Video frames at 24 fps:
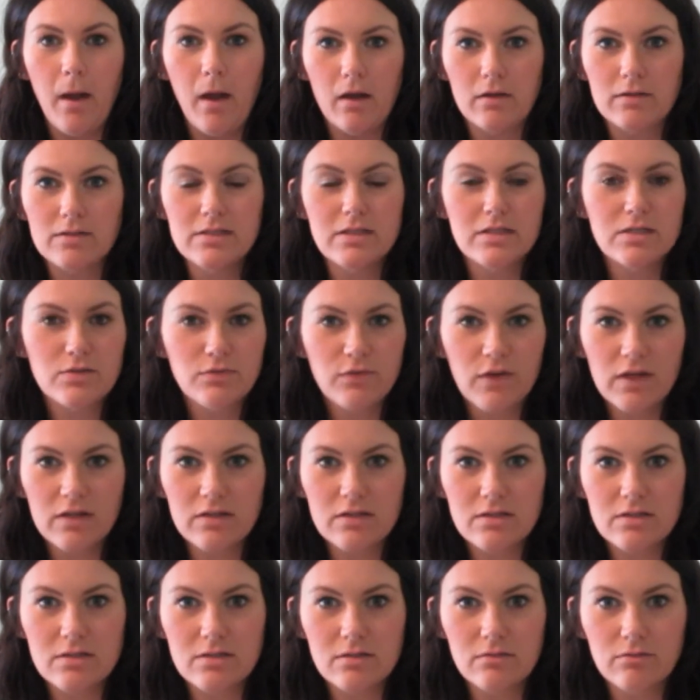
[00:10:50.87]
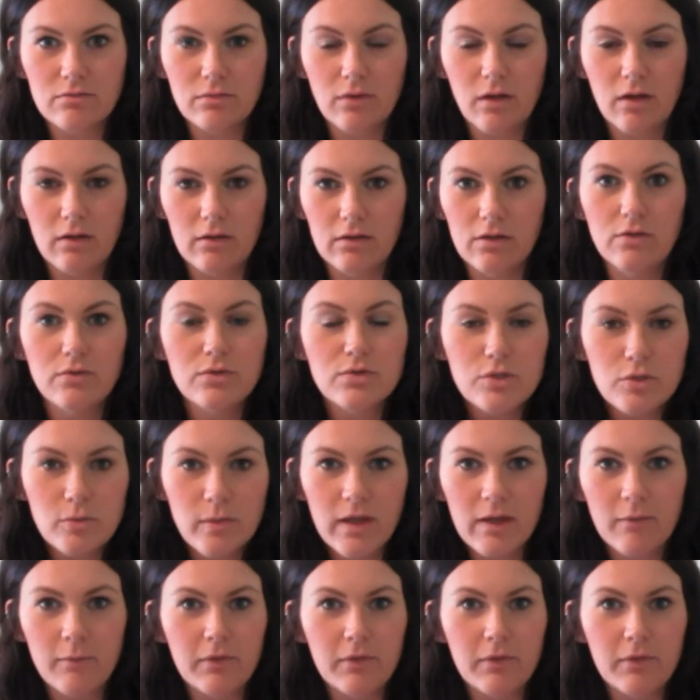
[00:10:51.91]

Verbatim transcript: Stitch Fix YouTubing,